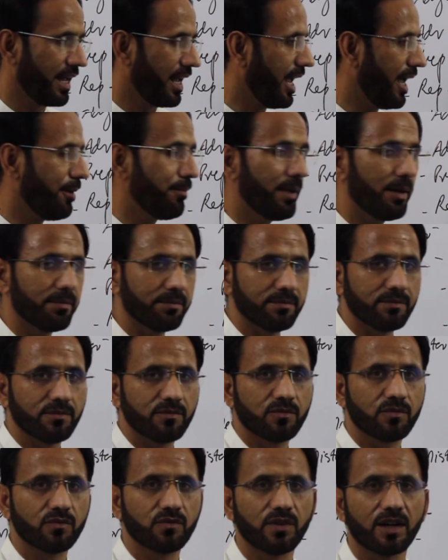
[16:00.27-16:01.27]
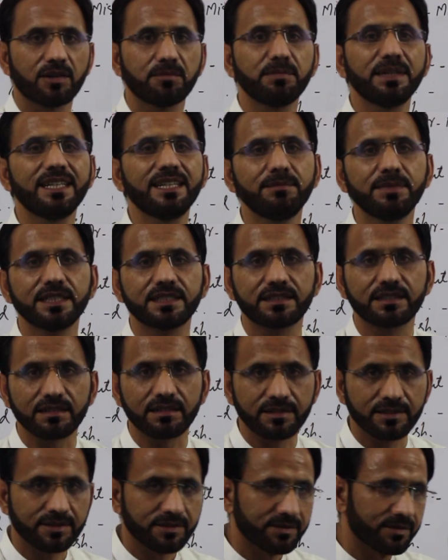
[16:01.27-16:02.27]
M M for
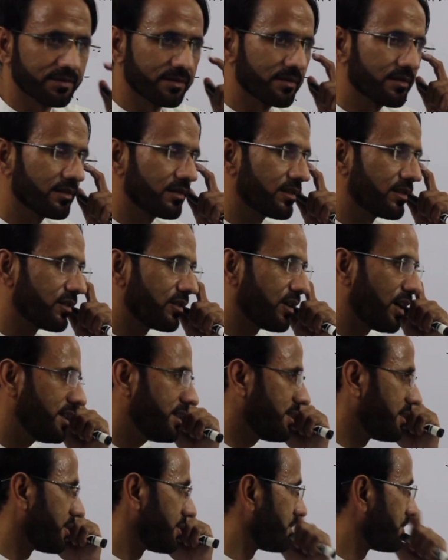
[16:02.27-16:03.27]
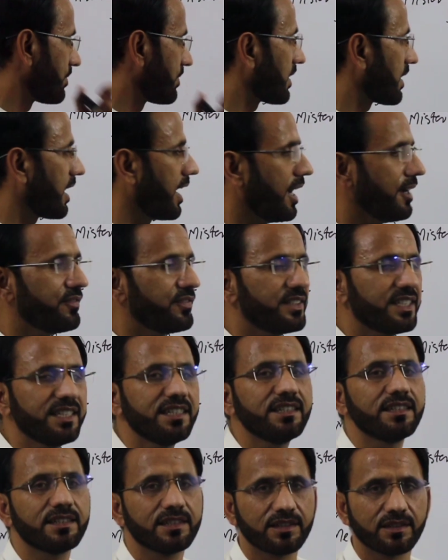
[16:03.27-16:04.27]
millimeter, right? F
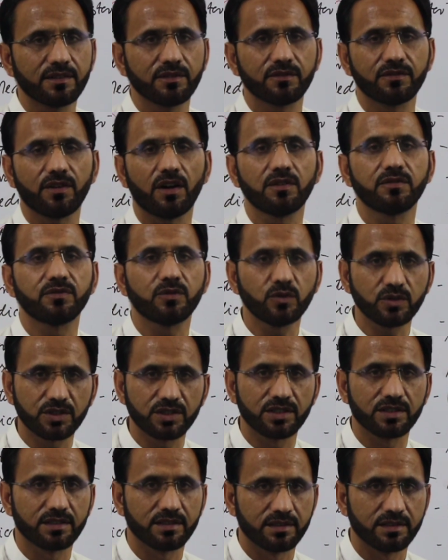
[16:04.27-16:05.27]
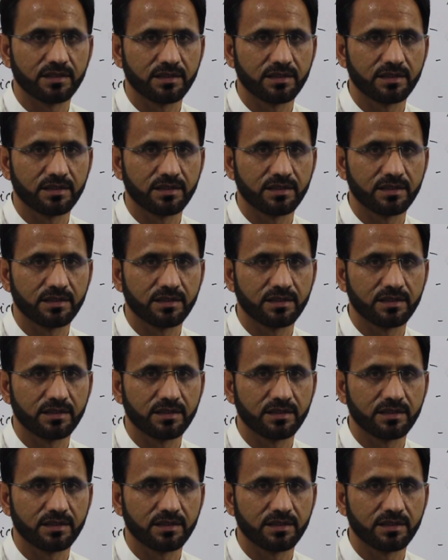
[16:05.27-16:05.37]
T for foot